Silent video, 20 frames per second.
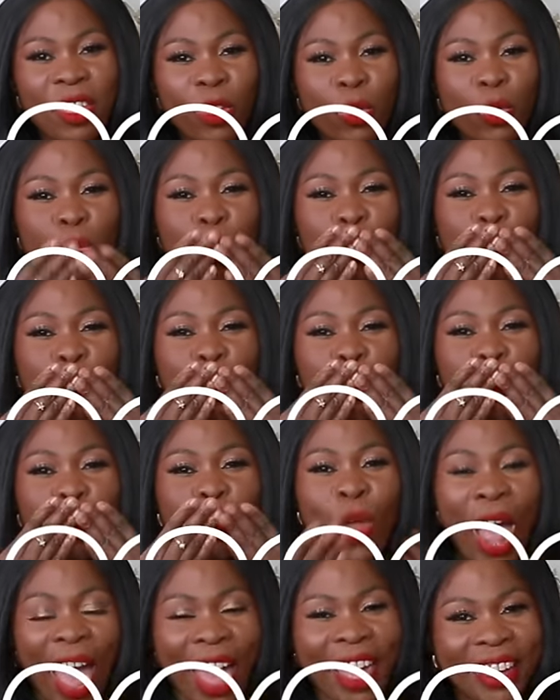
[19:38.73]

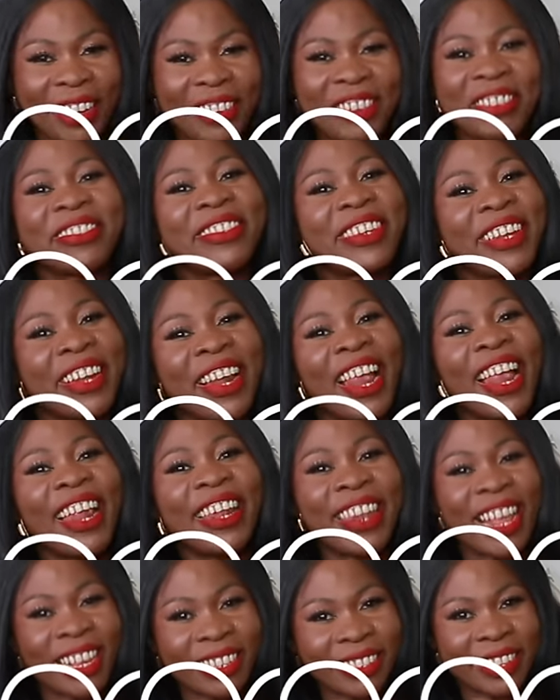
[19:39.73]
Mwah! Until
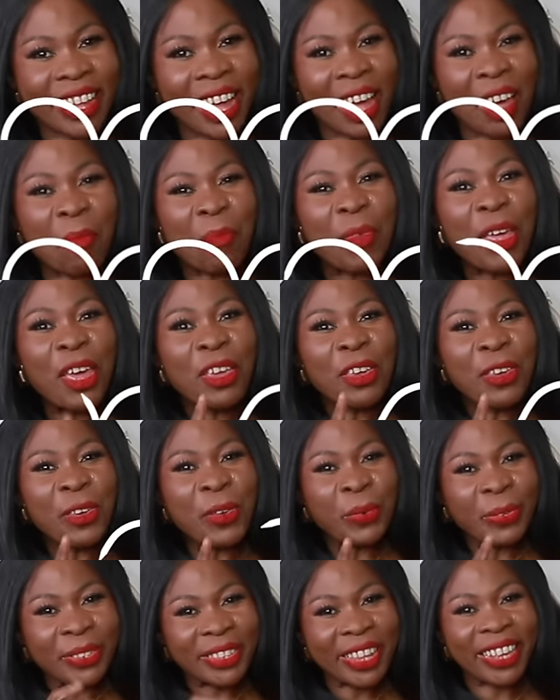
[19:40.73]
next time,
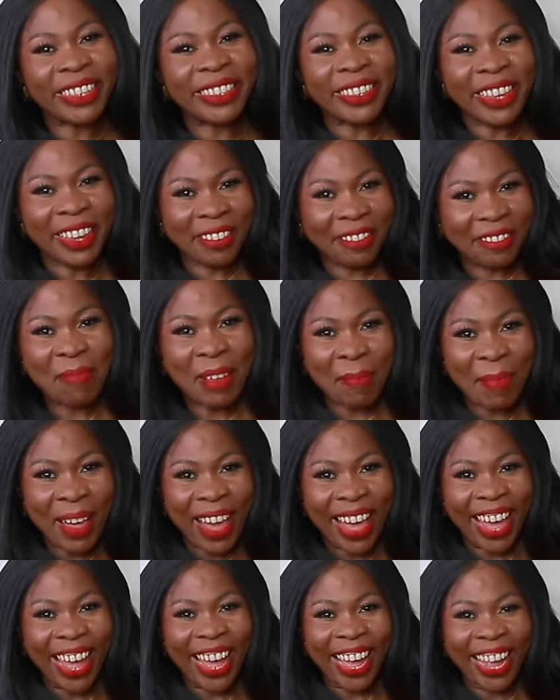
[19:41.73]
you stay safe. Bye
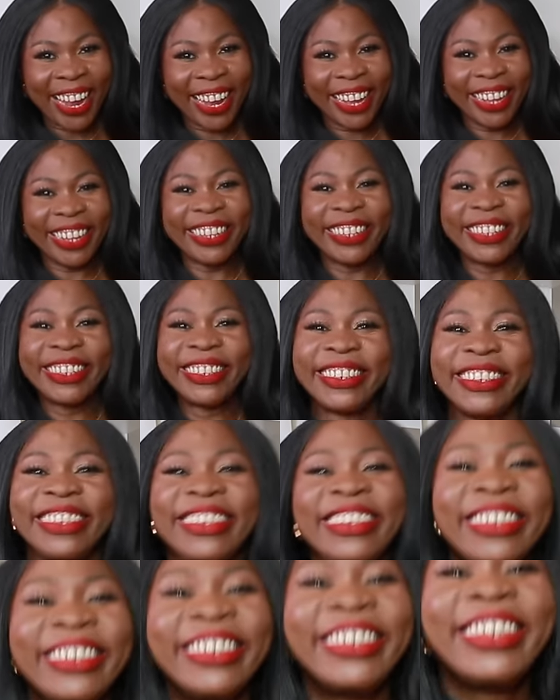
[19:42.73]

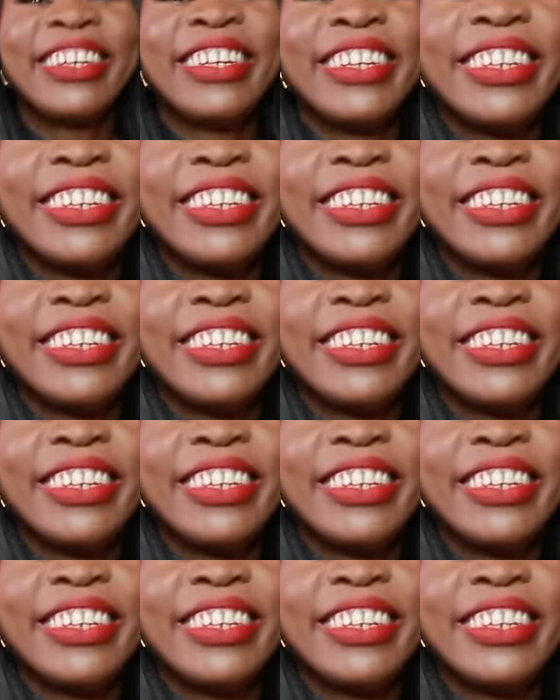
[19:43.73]
bye.